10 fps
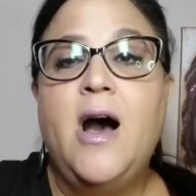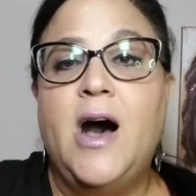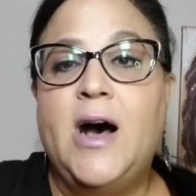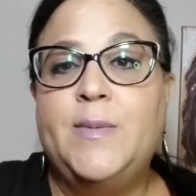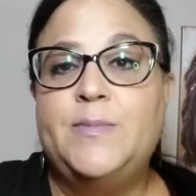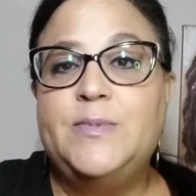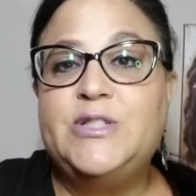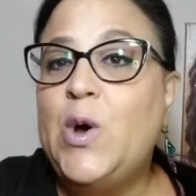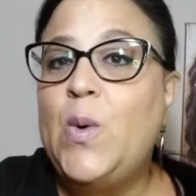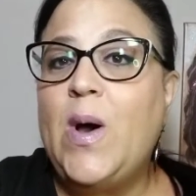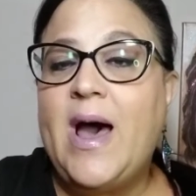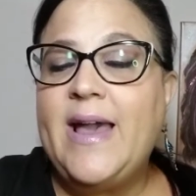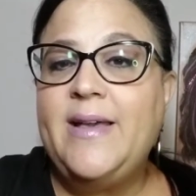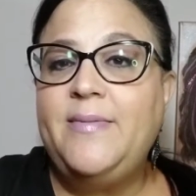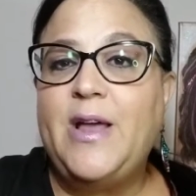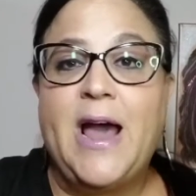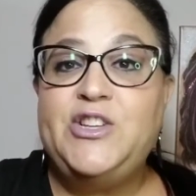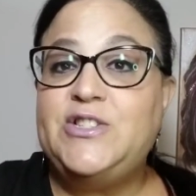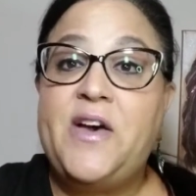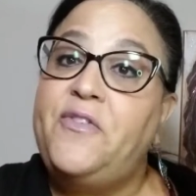Um, so I,
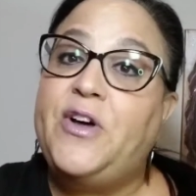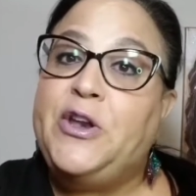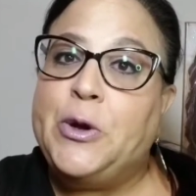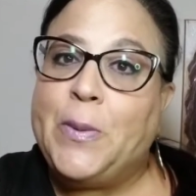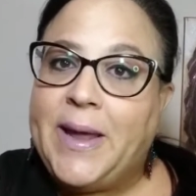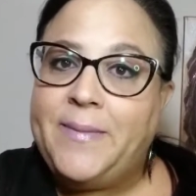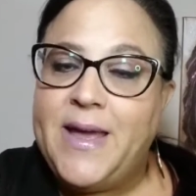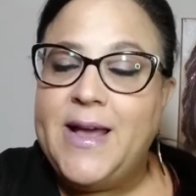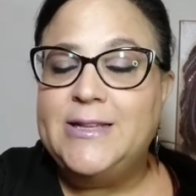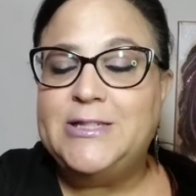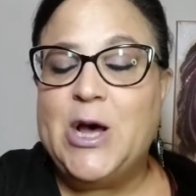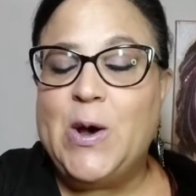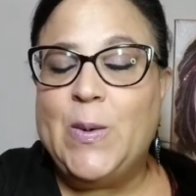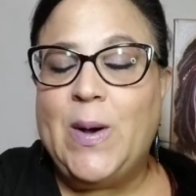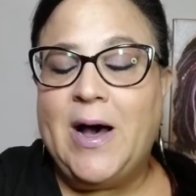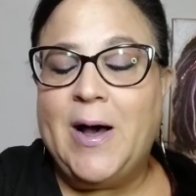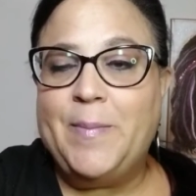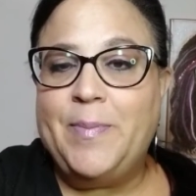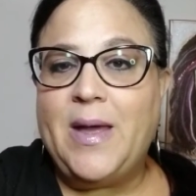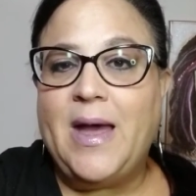I just have fun doing it. So,
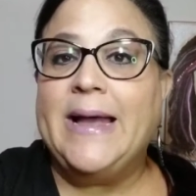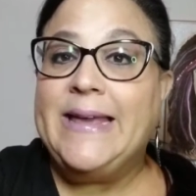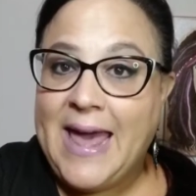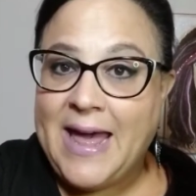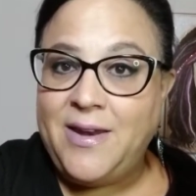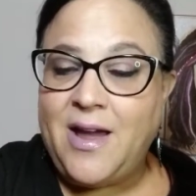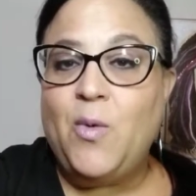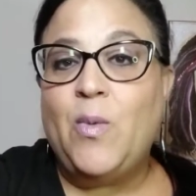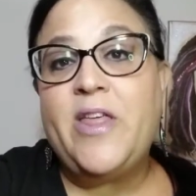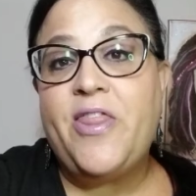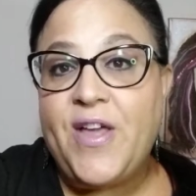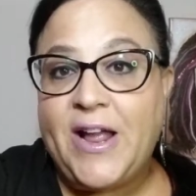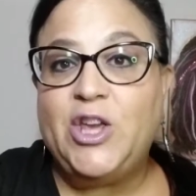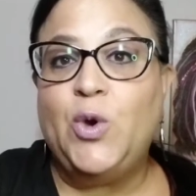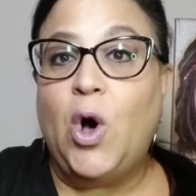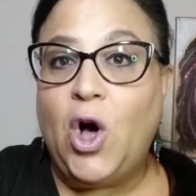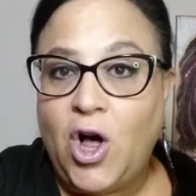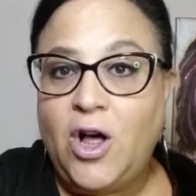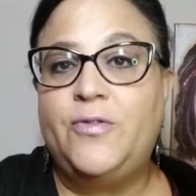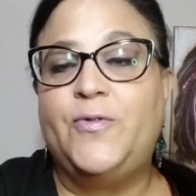um, Again, I want to thank you
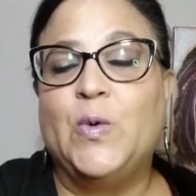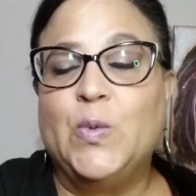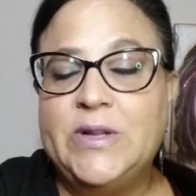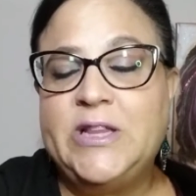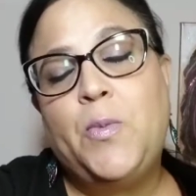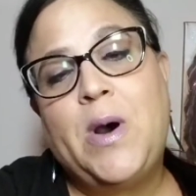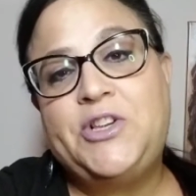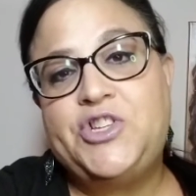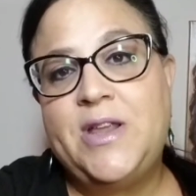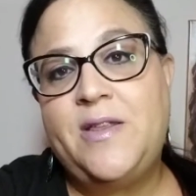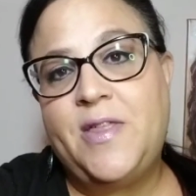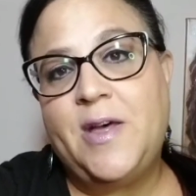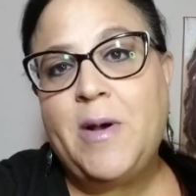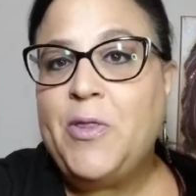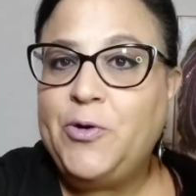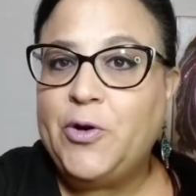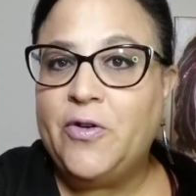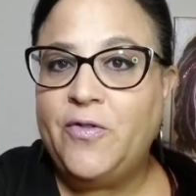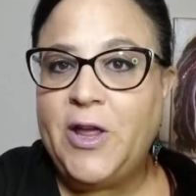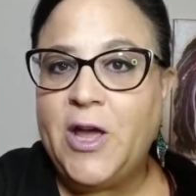all for really watching the
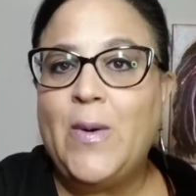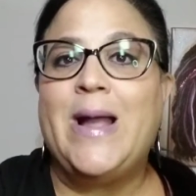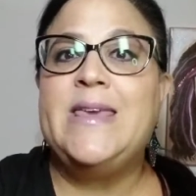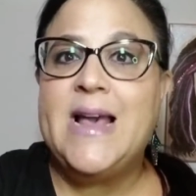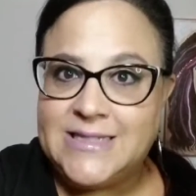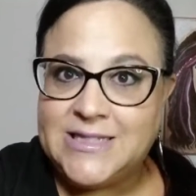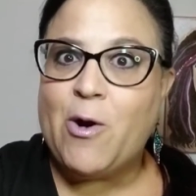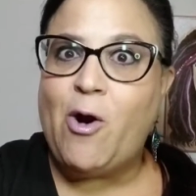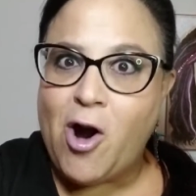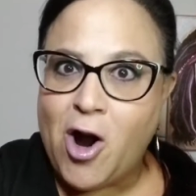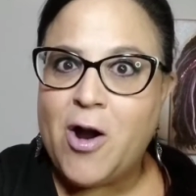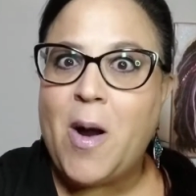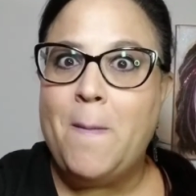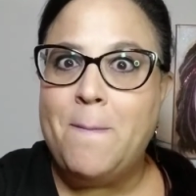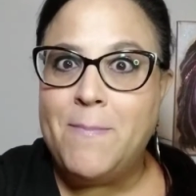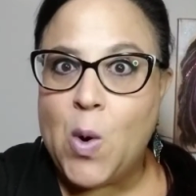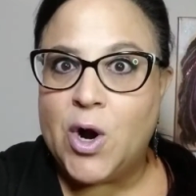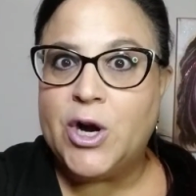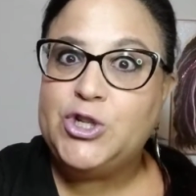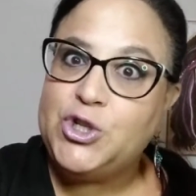mother-daughter video. And yes, there are
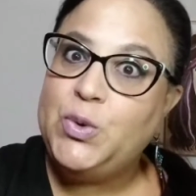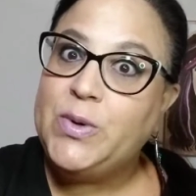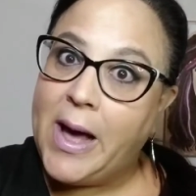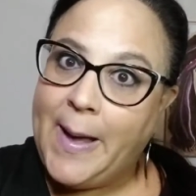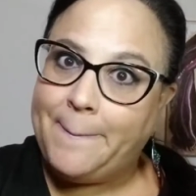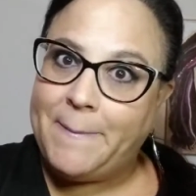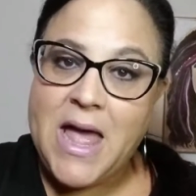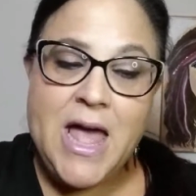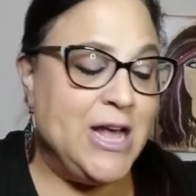more to come.